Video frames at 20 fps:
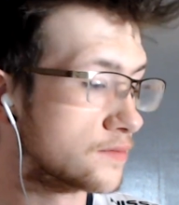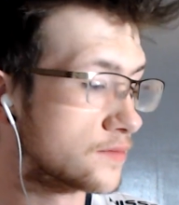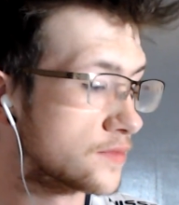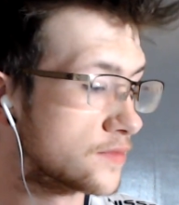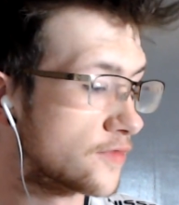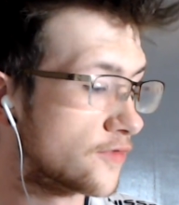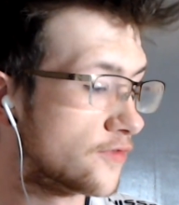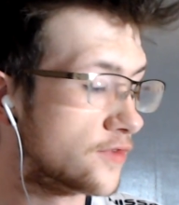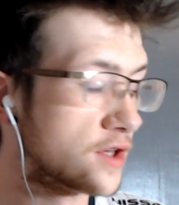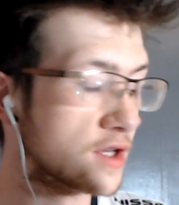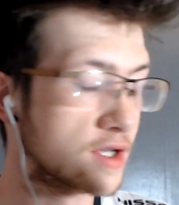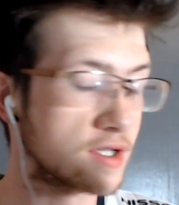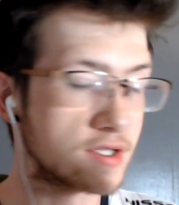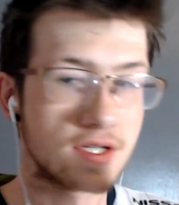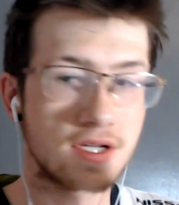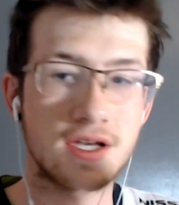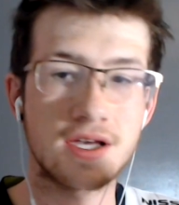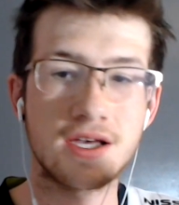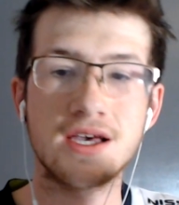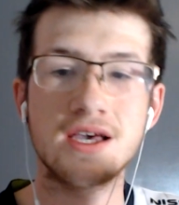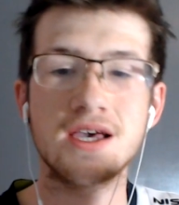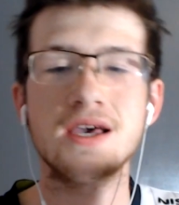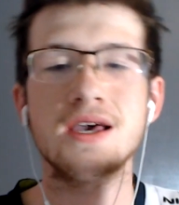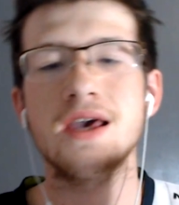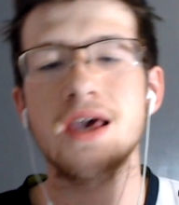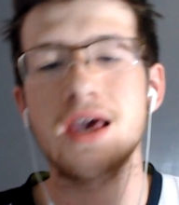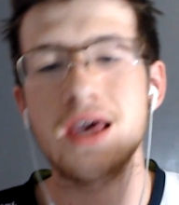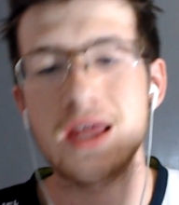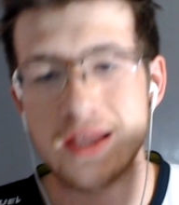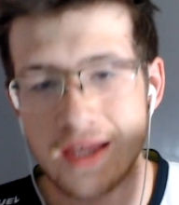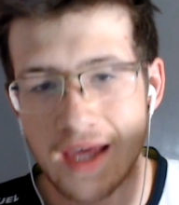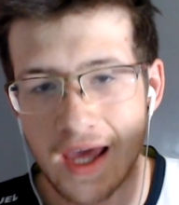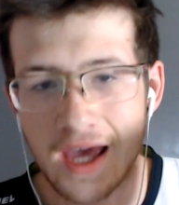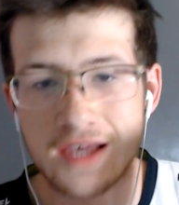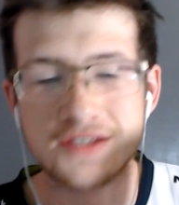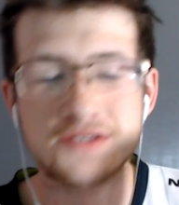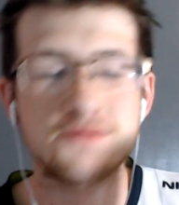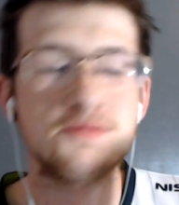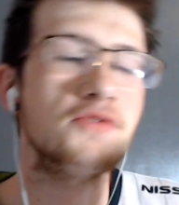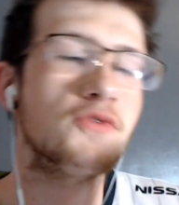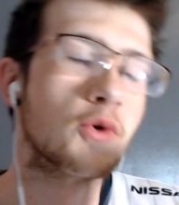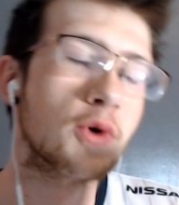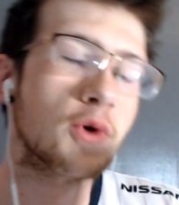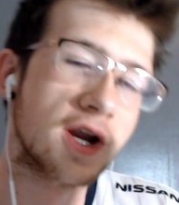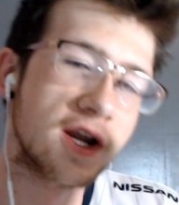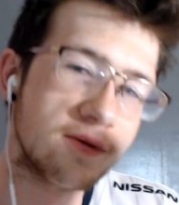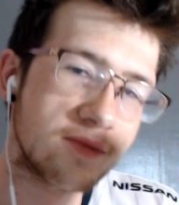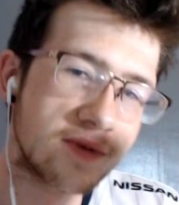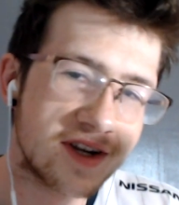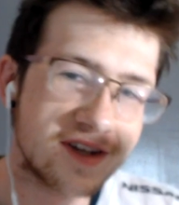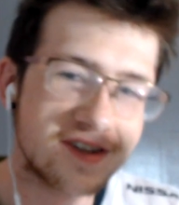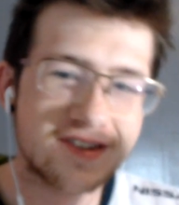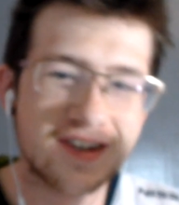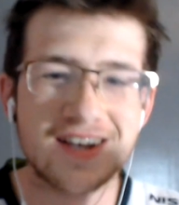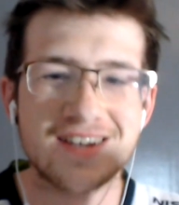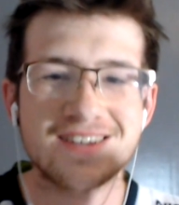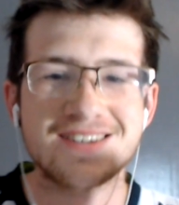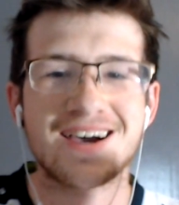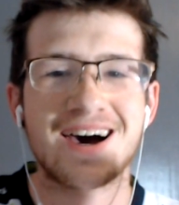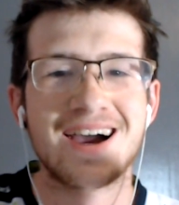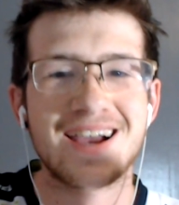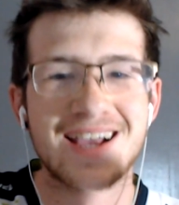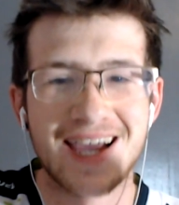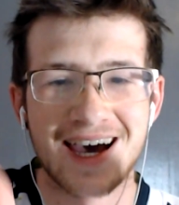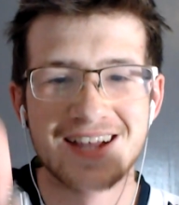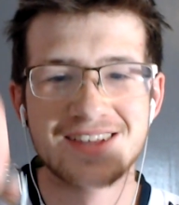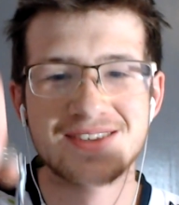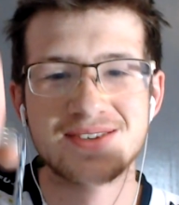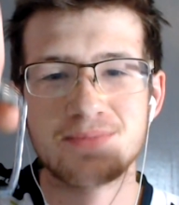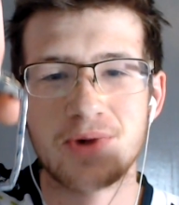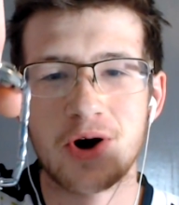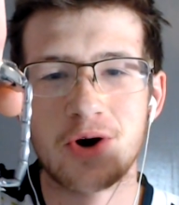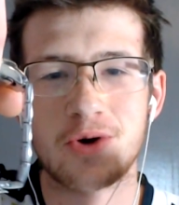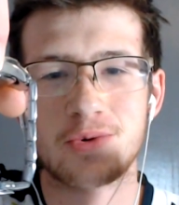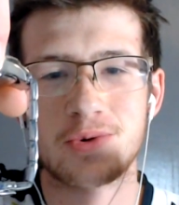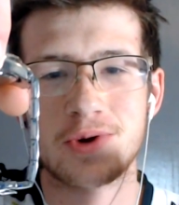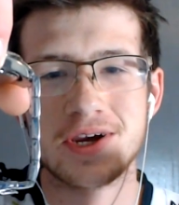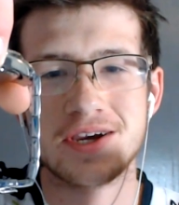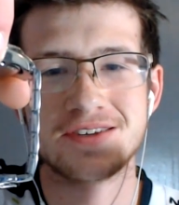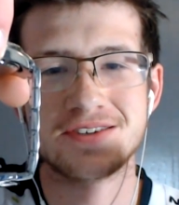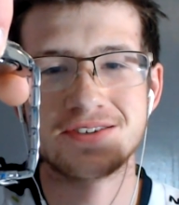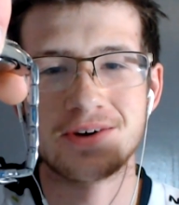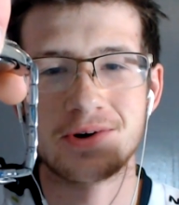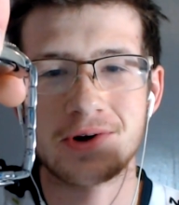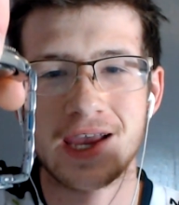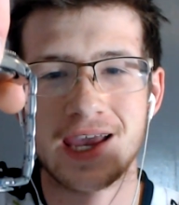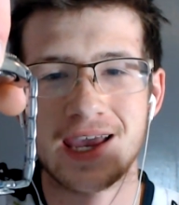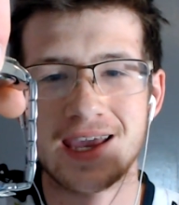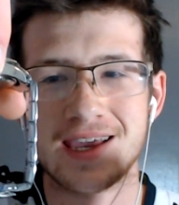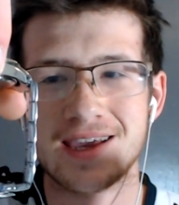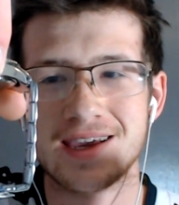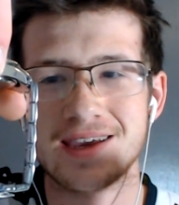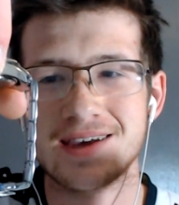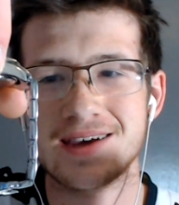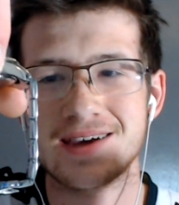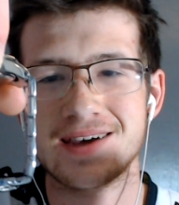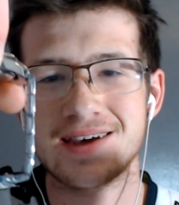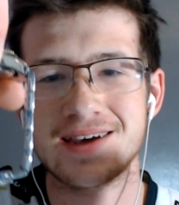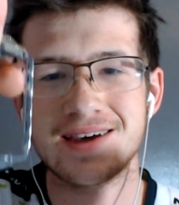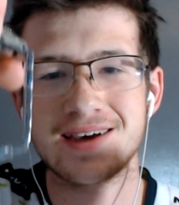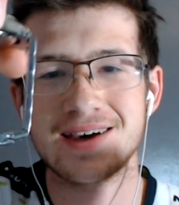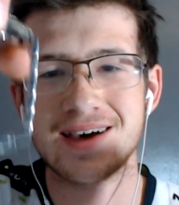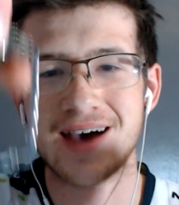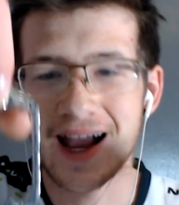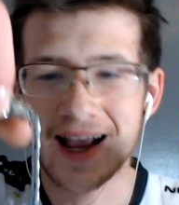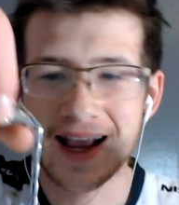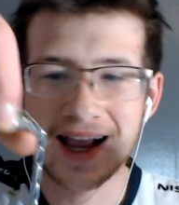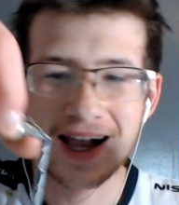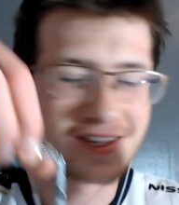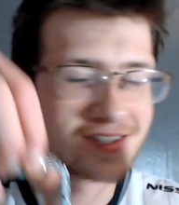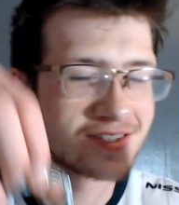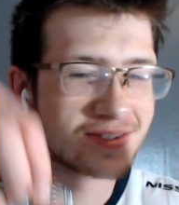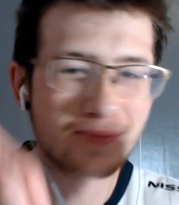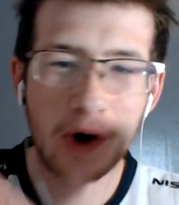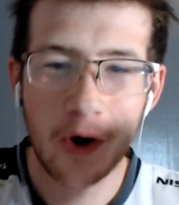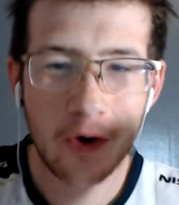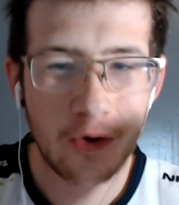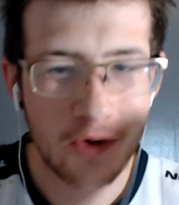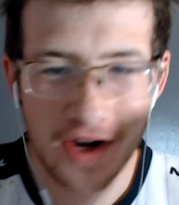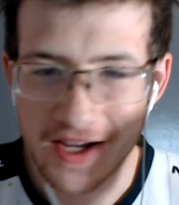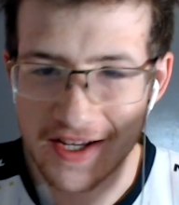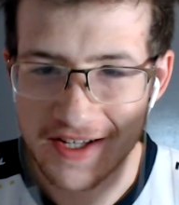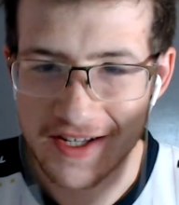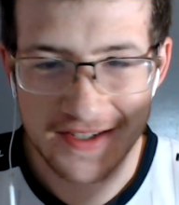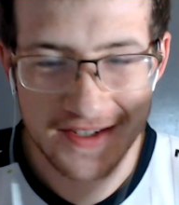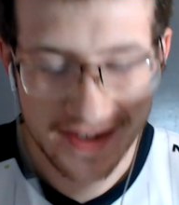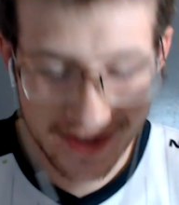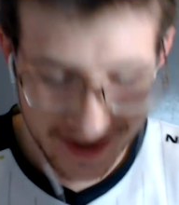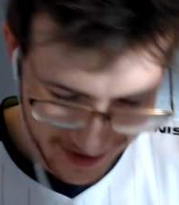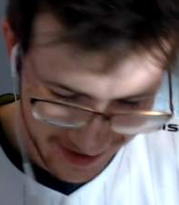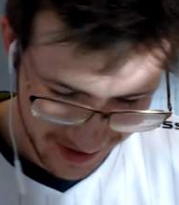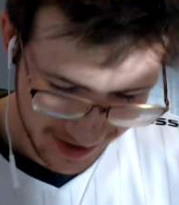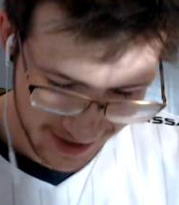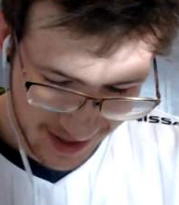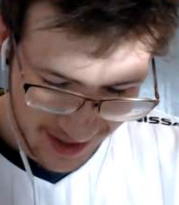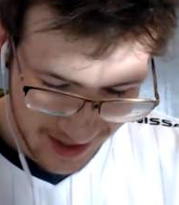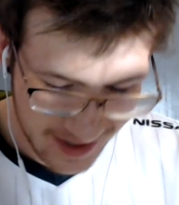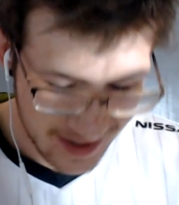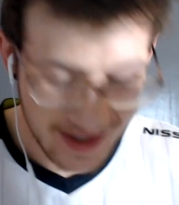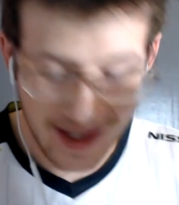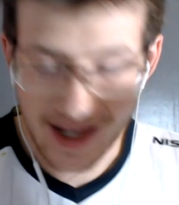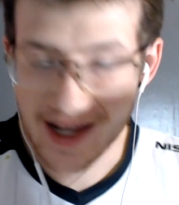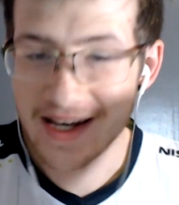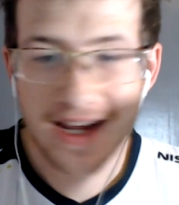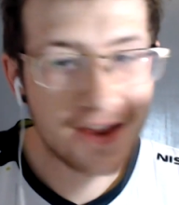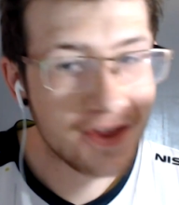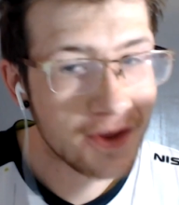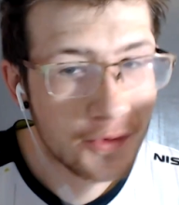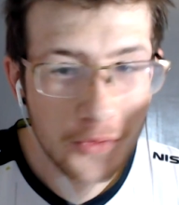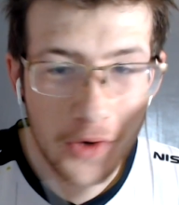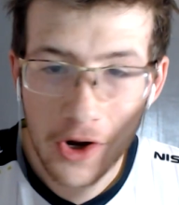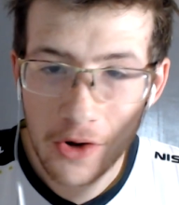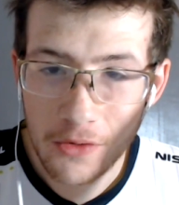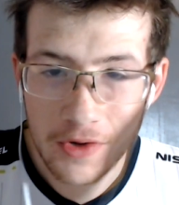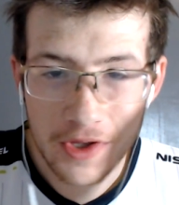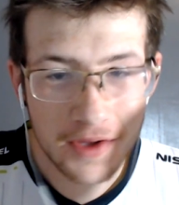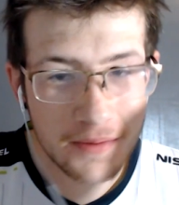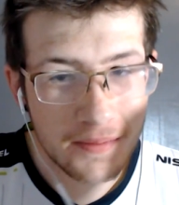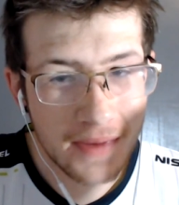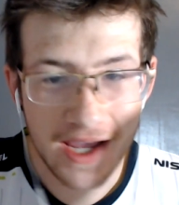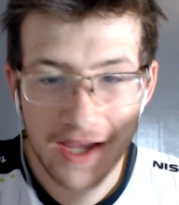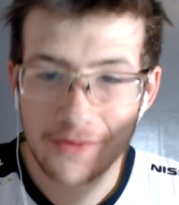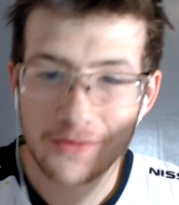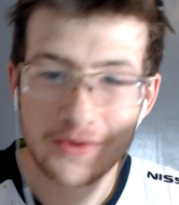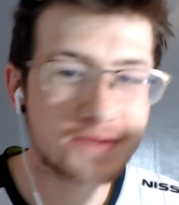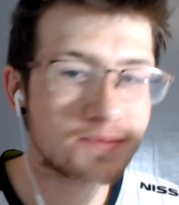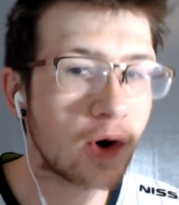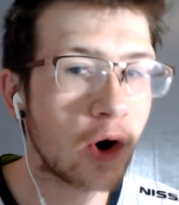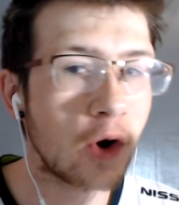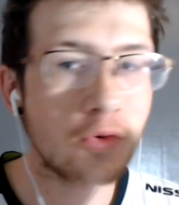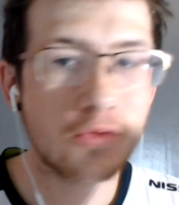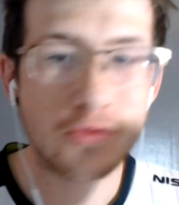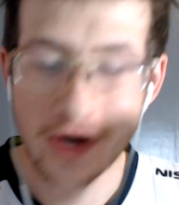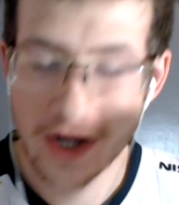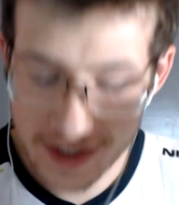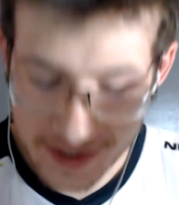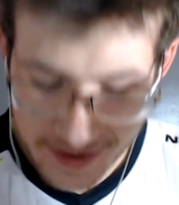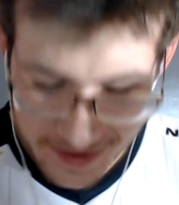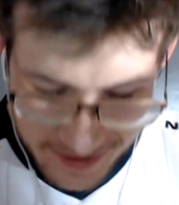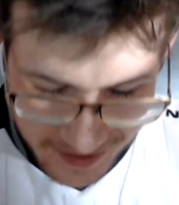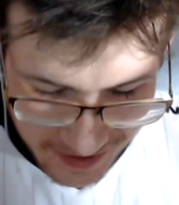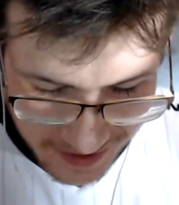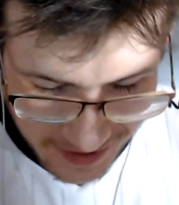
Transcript: fixed. And yes, before anybody says I got small wrists, okay, I got small wrists. There ain't nothing wrong with a man with small wrists.